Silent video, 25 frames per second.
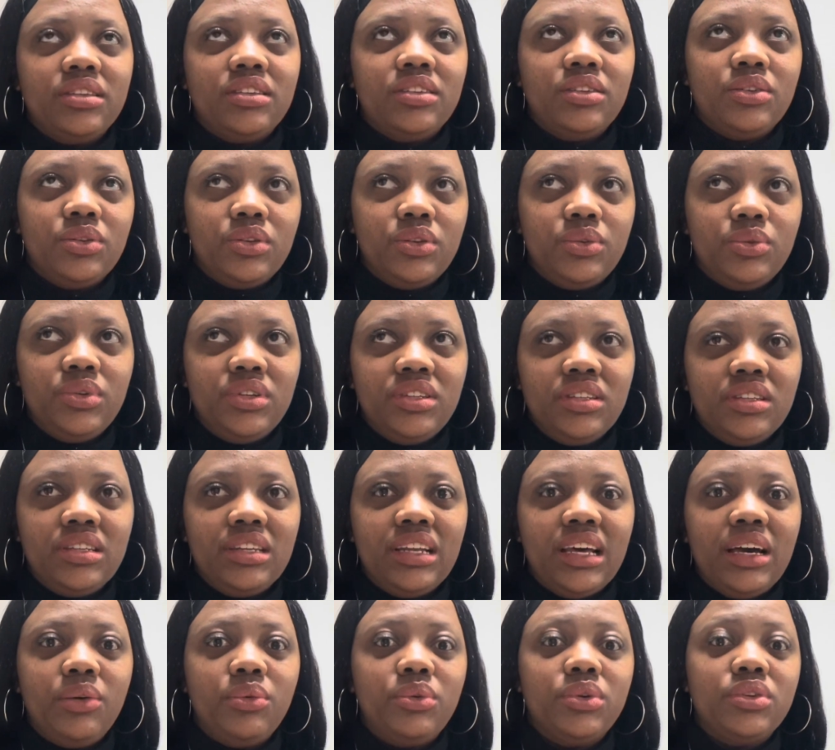So the reason
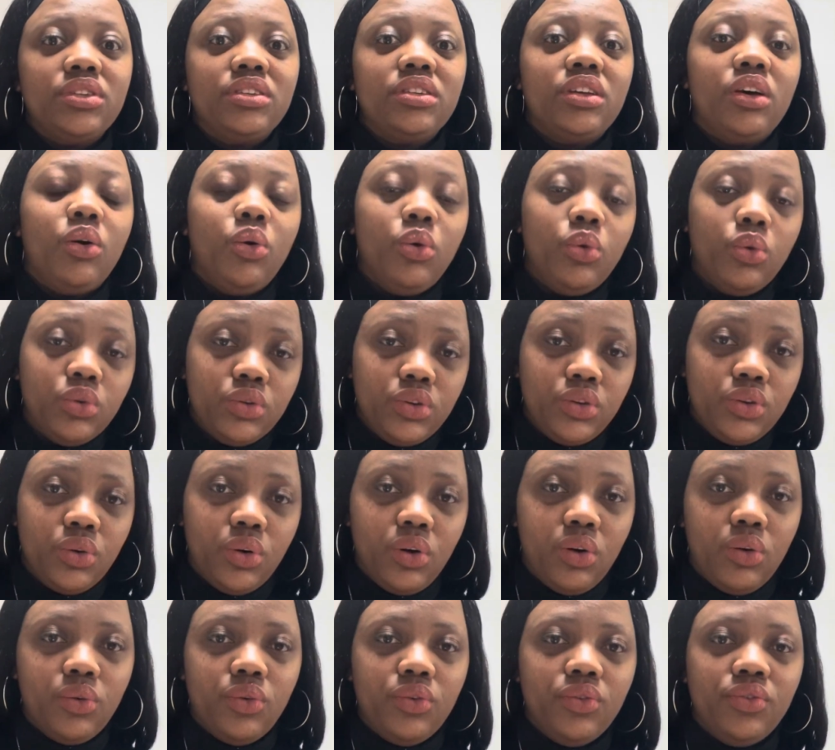I was holding
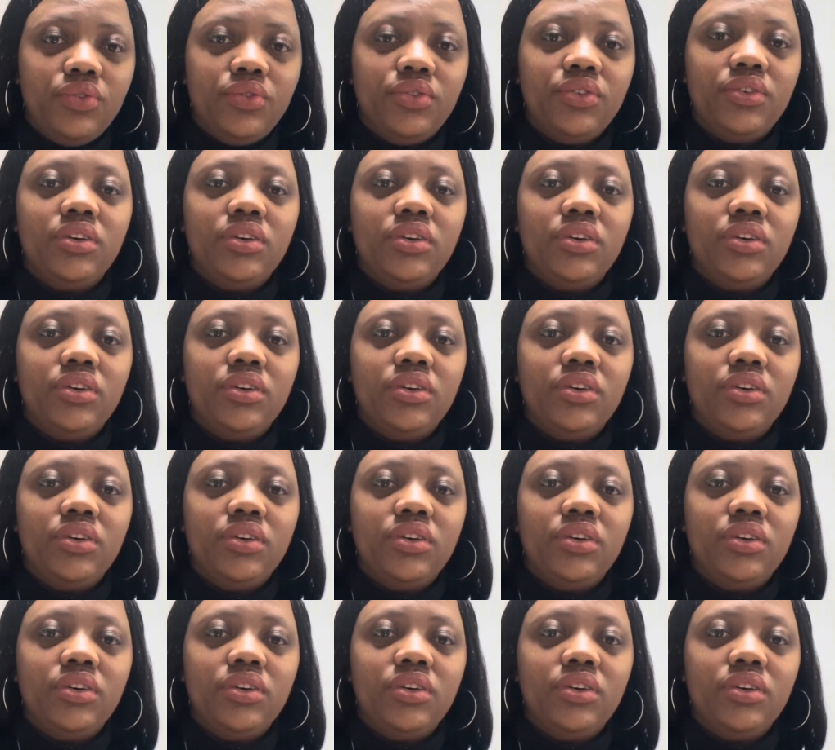off